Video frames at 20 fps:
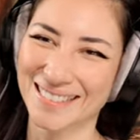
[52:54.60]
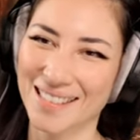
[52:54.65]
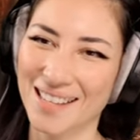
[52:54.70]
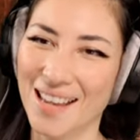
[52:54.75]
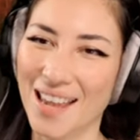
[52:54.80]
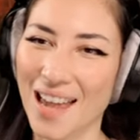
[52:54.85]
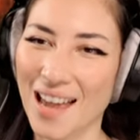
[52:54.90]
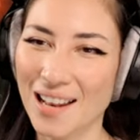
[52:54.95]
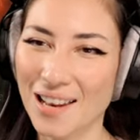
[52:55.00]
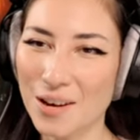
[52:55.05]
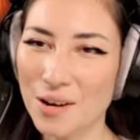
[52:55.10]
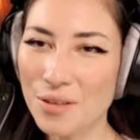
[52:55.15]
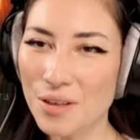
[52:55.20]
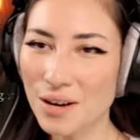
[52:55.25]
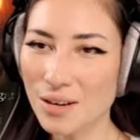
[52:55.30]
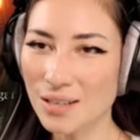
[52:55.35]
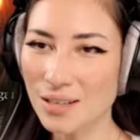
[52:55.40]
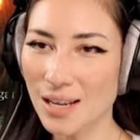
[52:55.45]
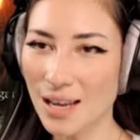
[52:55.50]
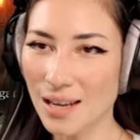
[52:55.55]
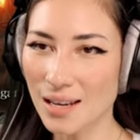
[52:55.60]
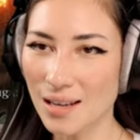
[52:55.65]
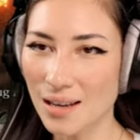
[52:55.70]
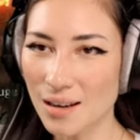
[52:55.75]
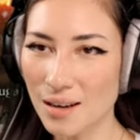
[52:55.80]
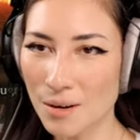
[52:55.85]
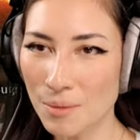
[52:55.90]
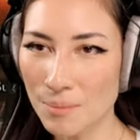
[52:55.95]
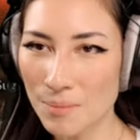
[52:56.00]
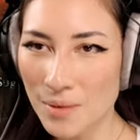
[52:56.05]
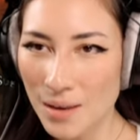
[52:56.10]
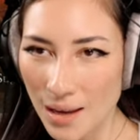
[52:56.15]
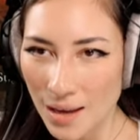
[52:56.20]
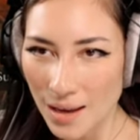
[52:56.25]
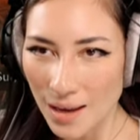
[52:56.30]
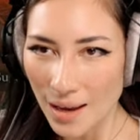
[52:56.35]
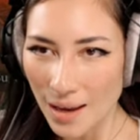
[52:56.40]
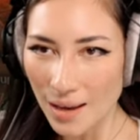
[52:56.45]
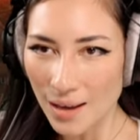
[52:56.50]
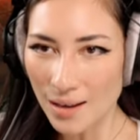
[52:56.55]
Hello there, dead um,
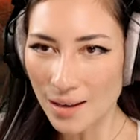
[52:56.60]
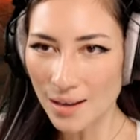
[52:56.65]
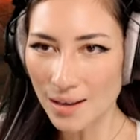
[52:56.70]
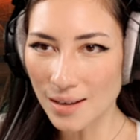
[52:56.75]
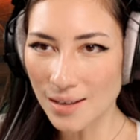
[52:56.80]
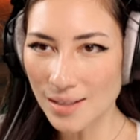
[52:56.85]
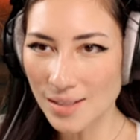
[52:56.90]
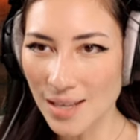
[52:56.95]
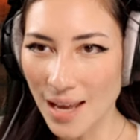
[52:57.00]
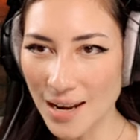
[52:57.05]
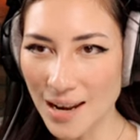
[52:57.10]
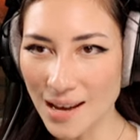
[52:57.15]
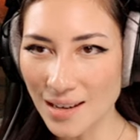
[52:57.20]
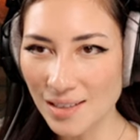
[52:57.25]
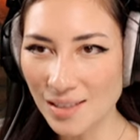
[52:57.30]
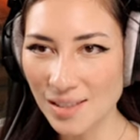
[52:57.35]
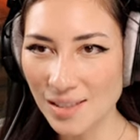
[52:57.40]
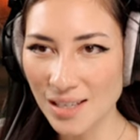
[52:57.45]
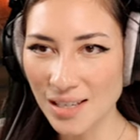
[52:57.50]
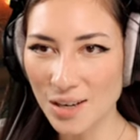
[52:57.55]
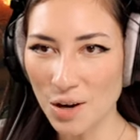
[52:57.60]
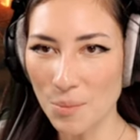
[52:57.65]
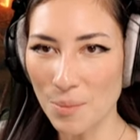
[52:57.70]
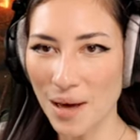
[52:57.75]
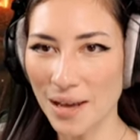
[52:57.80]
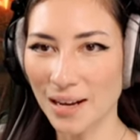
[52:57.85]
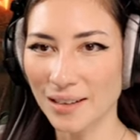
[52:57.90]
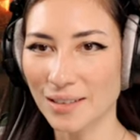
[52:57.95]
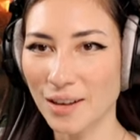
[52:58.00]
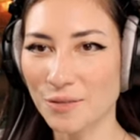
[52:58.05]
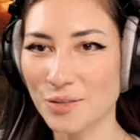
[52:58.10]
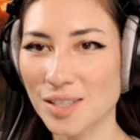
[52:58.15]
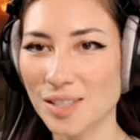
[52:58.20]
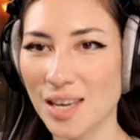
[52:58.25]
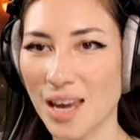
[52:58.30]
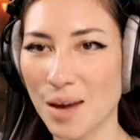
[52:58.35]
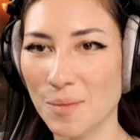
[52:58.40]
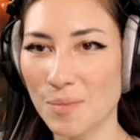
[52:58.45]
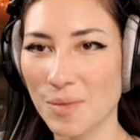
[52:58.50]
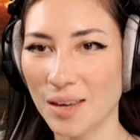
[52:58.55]
uh, ZXC. Oh man, I love this
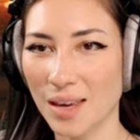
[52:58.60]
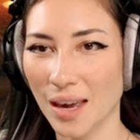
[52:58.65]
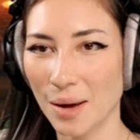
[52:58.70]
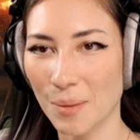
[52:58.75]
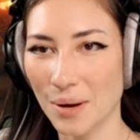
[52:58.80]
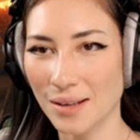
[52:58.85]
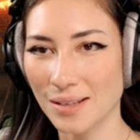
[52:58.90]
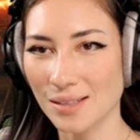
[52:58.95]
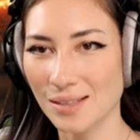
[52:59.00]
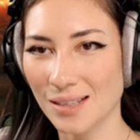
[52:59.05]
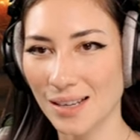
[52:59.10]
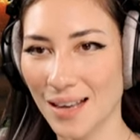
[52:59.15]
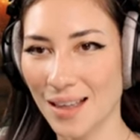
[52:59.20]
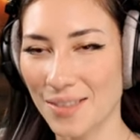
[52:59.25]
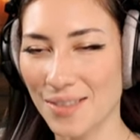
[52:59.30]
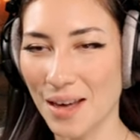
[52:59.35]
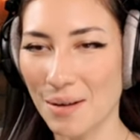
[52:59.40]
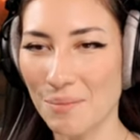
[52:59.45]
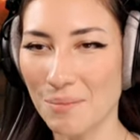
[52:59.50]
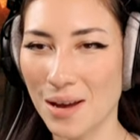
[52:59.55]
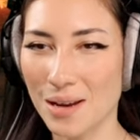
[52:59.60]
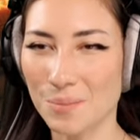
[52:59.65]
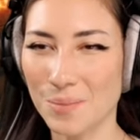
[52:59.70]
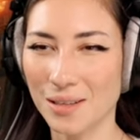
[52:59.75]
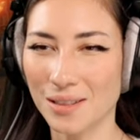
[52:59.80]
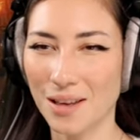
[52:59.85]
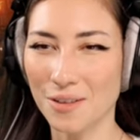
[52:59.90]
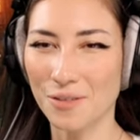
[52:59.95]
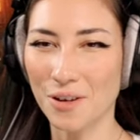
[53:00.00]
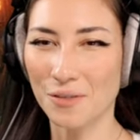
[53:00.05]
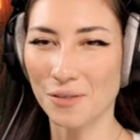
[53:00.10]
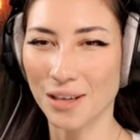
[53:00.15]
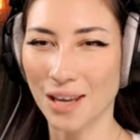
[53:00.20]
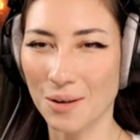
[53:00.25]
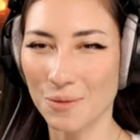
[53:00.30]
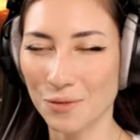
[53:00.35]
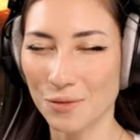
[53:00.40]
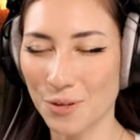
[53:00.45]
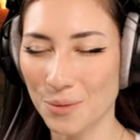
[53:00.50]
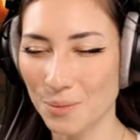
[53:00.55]
game. The game has that made me love every
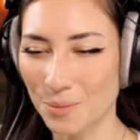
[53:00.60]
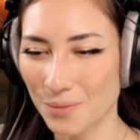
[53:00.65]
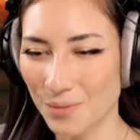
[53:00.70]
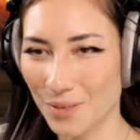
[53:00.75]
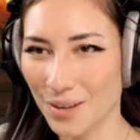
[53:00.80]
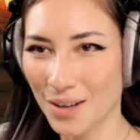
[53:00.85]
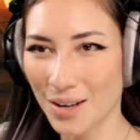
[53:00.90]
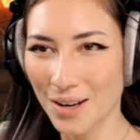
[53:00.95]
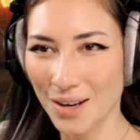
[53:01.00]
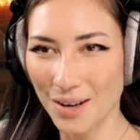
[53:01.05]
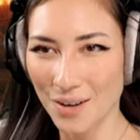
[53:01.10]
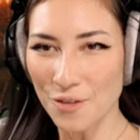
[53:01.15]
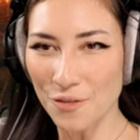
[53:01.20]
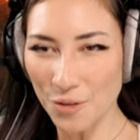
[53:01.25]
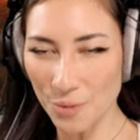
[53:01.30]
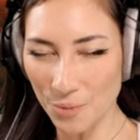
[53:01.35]
game from from